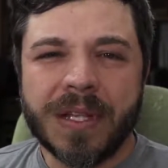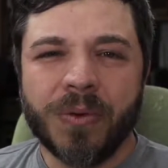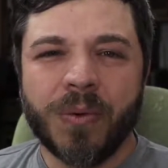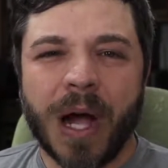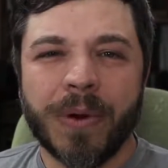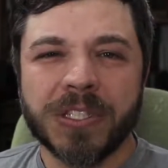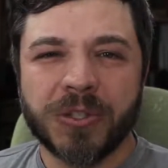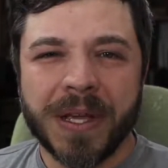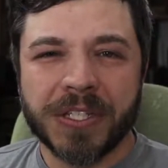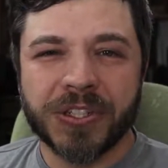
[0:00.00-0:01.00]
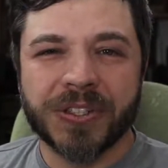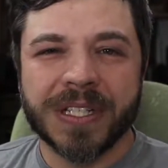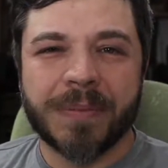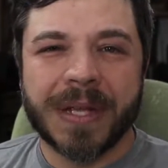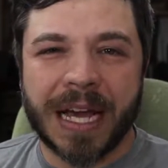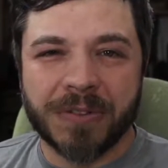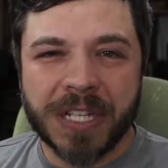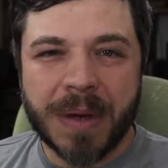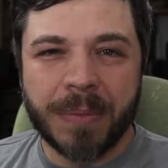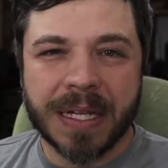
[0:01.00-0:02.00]
I want to make sure that I'm counting
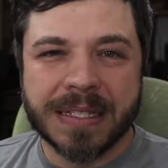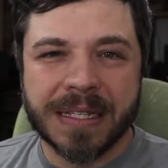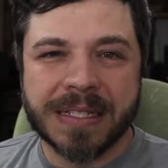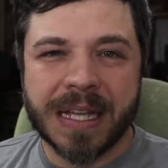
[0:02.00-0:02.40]
my blessings.